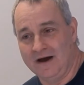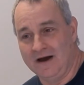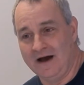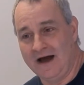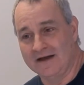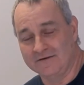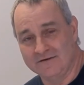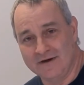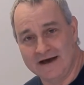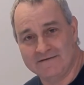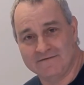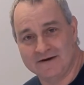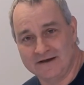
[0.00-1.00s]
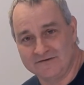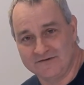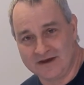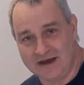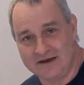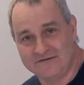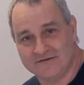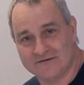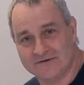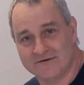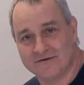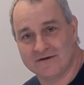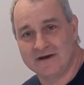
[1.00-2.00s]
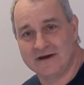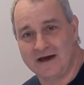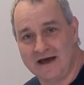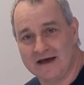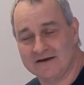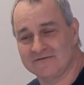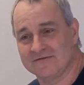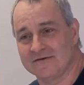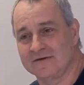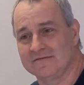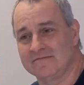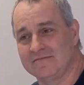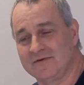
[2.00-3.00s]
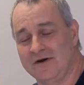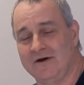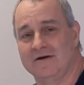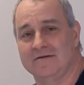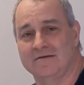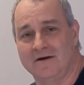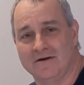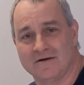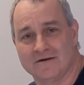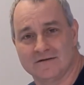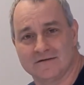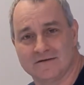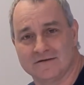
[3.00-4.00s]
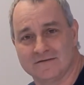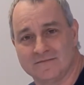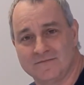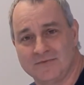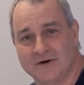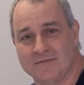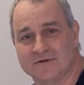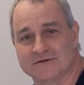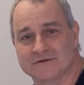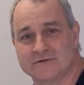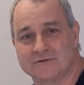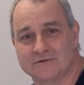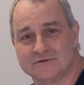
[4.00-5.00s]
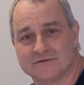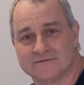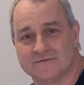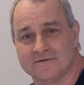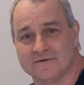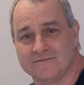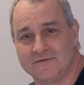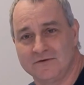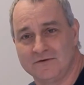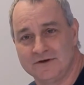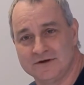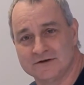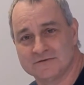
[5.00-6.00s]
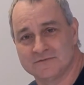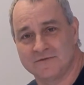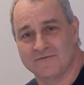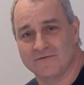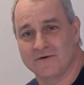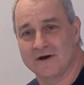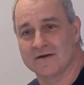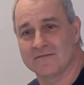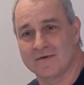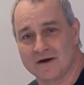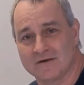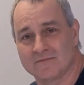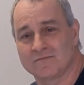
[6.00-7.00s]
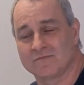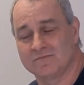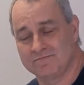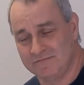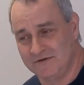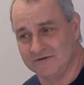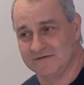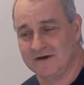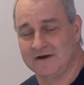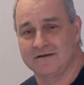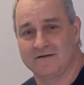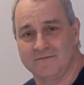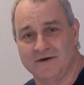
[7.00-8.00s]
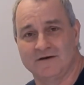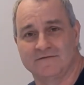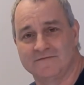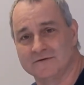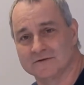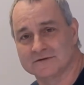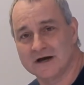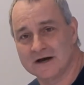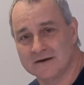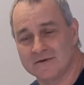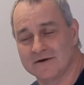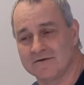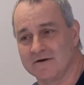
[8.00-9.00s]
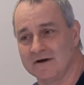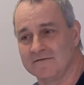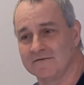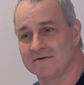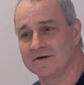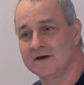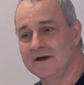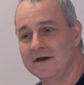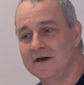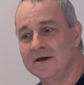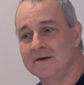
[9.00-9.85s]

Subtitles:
I do have an education degree. I actually taught art in the public schools for a few years before I decided to be a full-time engraver.